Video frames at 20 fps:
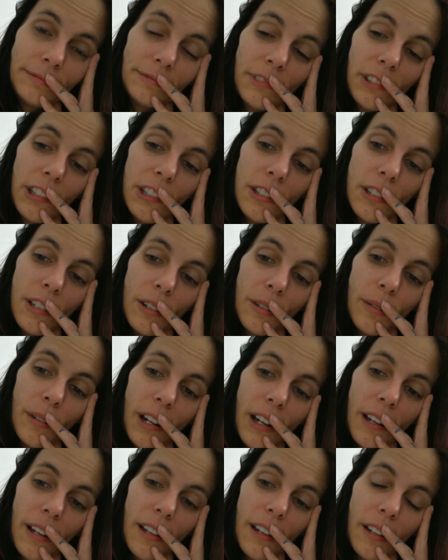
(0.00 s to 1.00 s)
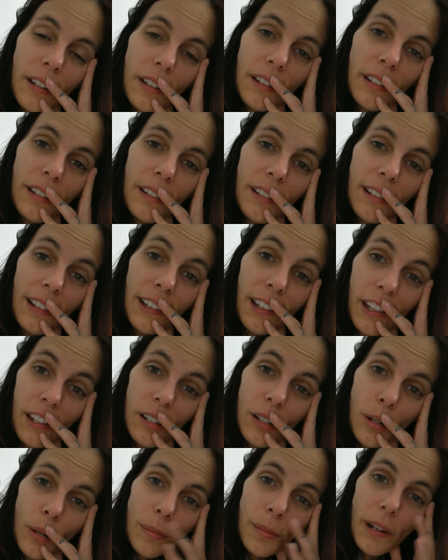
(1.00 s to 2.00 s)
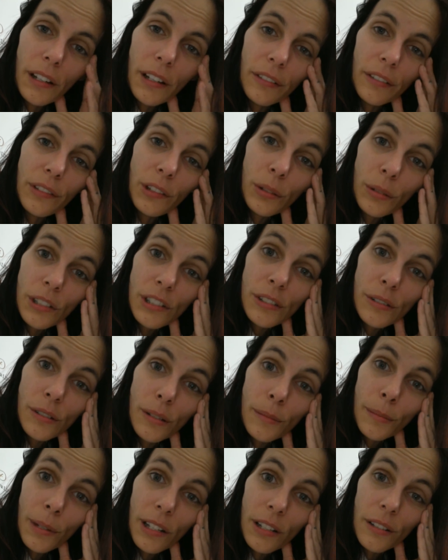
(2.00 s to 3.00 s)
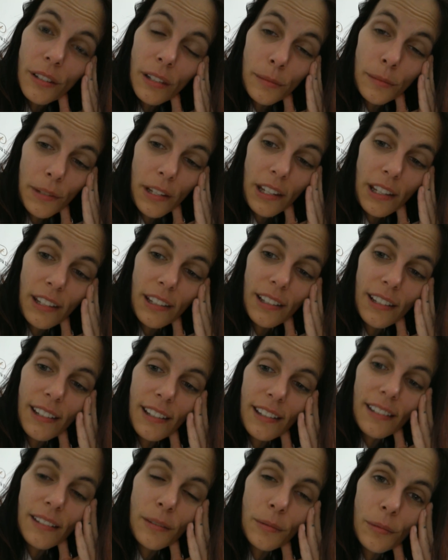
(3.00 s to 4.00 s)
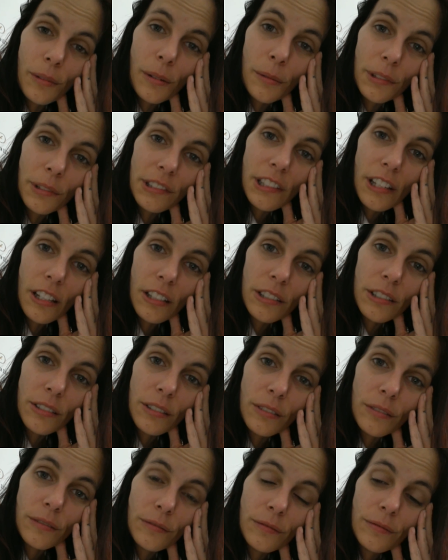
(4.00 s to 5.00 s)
So I, again, hope all of you are doing better than me, and we will talk soon.